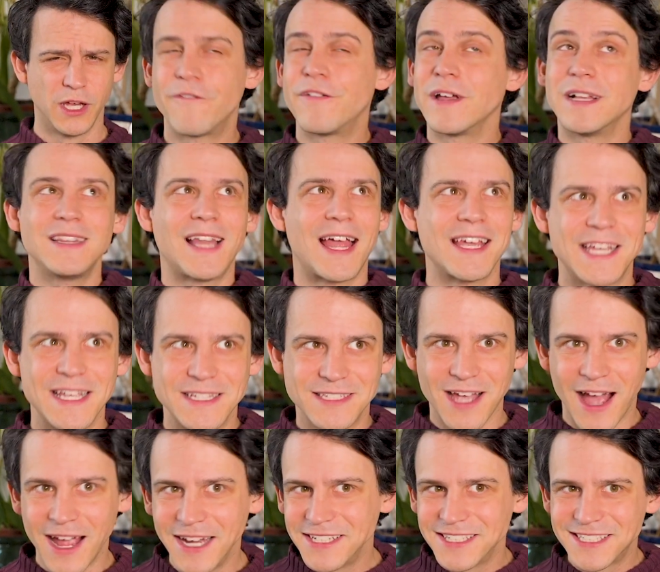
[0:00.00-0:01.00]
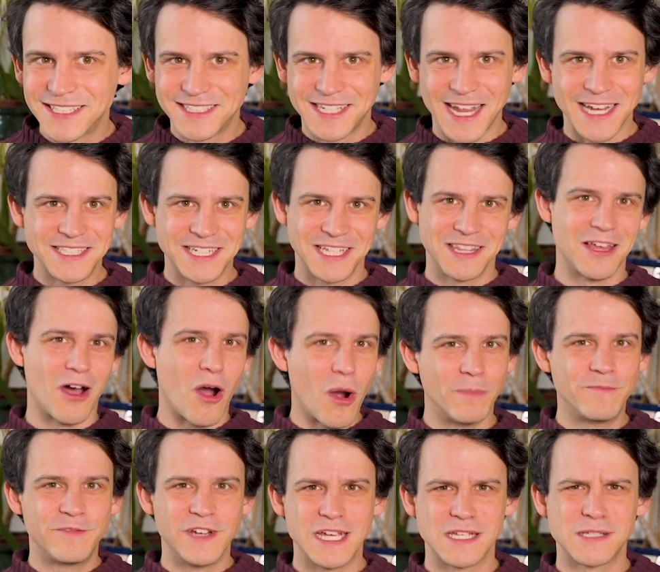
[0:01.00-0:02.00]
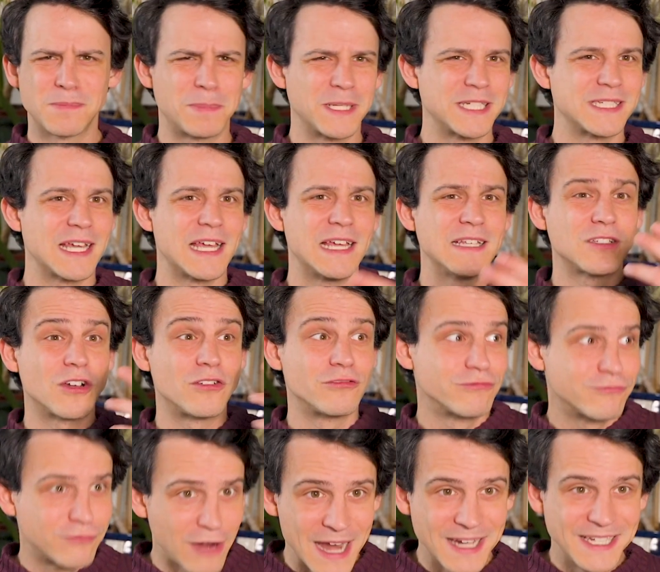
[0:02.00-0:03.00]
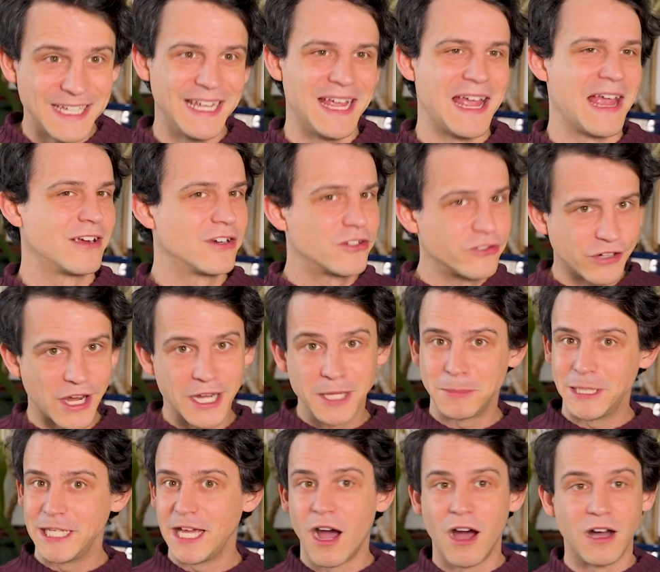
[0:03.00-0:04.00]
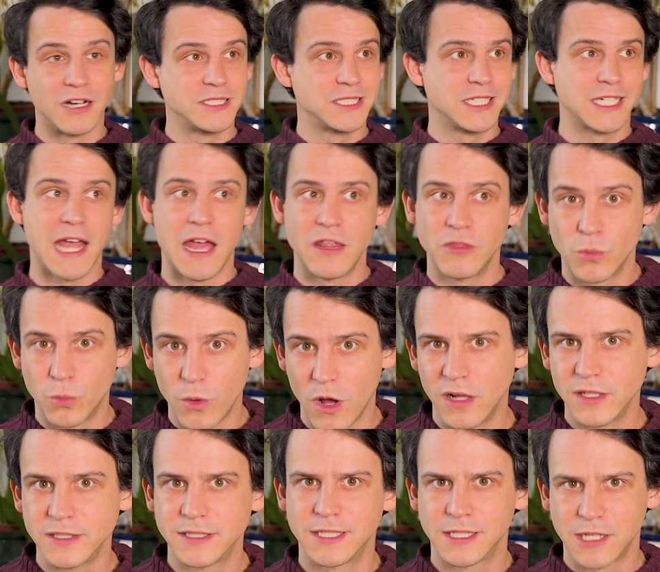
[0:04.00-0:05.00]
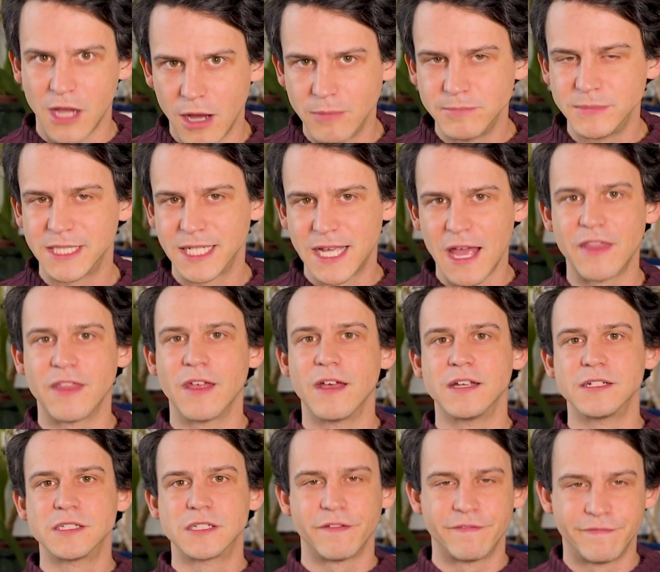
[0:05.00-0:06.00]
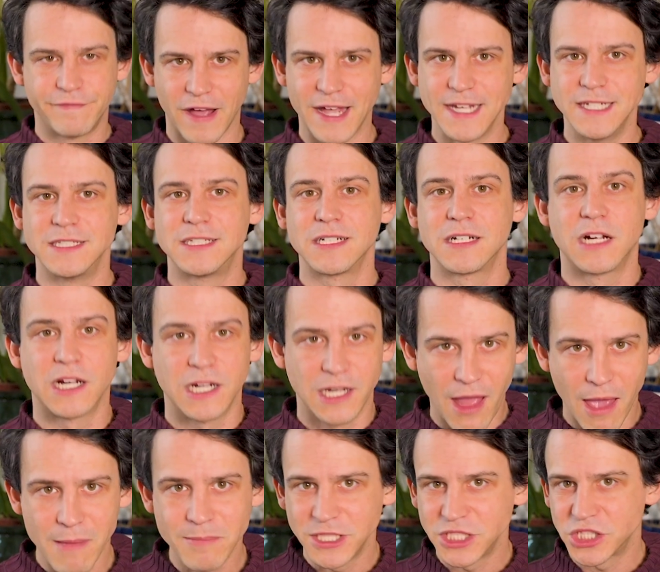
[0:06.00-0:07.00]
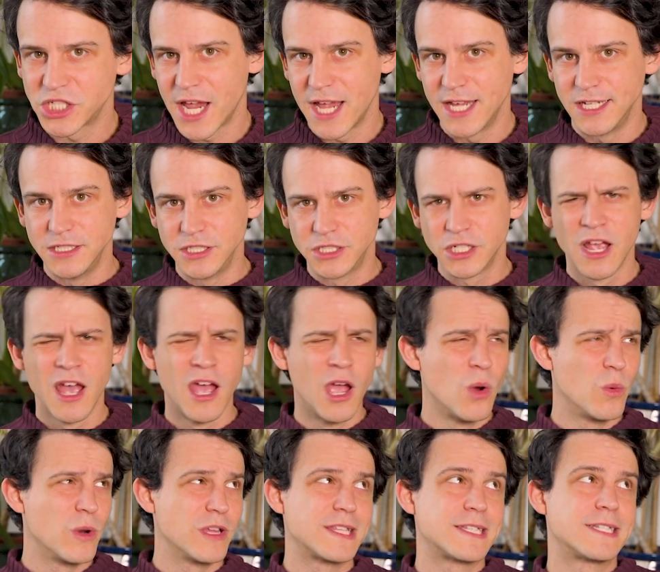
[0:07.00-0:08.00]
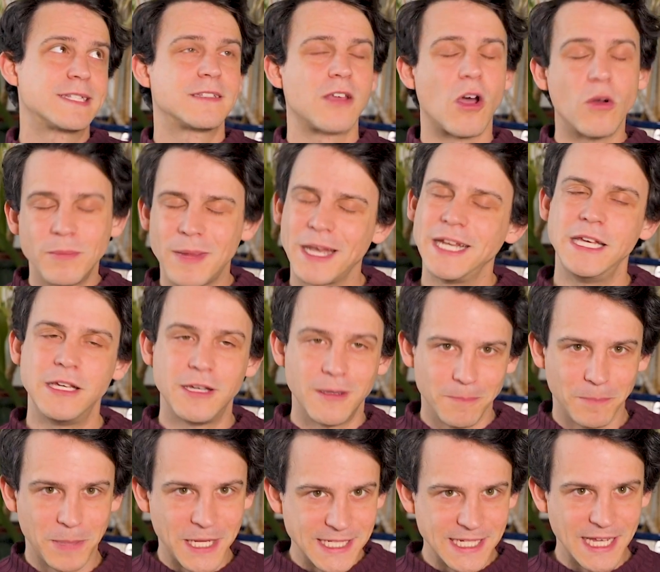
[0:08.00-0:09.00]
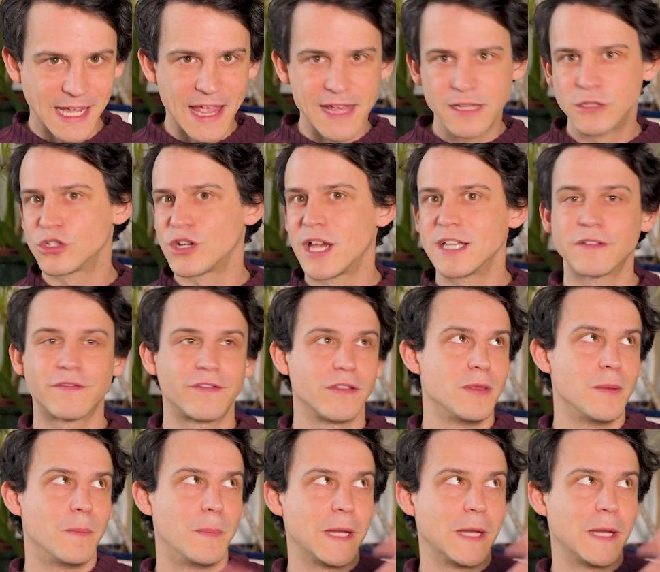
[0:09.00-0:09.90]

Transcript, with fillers: I feel like it's kind of stating the obvious, but it's already incredibly hard to get the world to come together to fight climate change, with so many competing interests from the